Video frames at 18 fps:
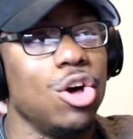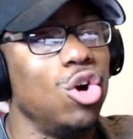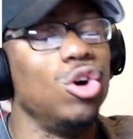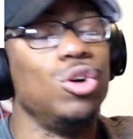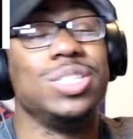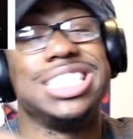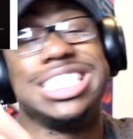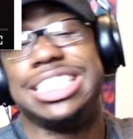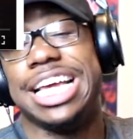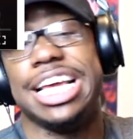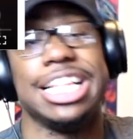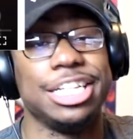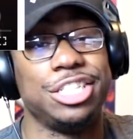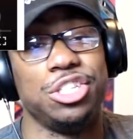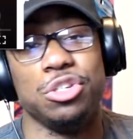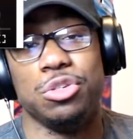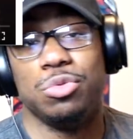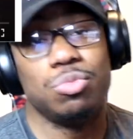Who's to say
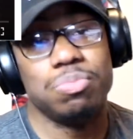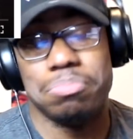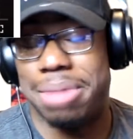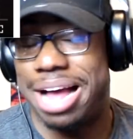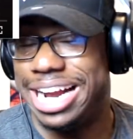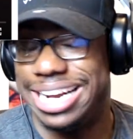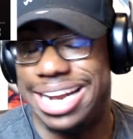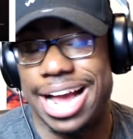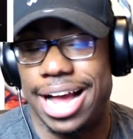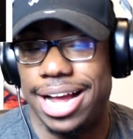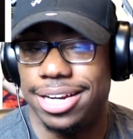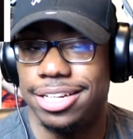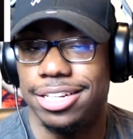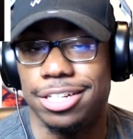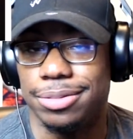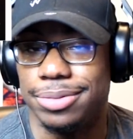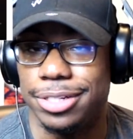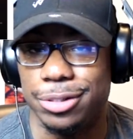that you might not,
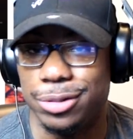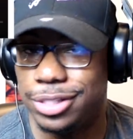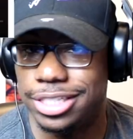you know what I'm saying?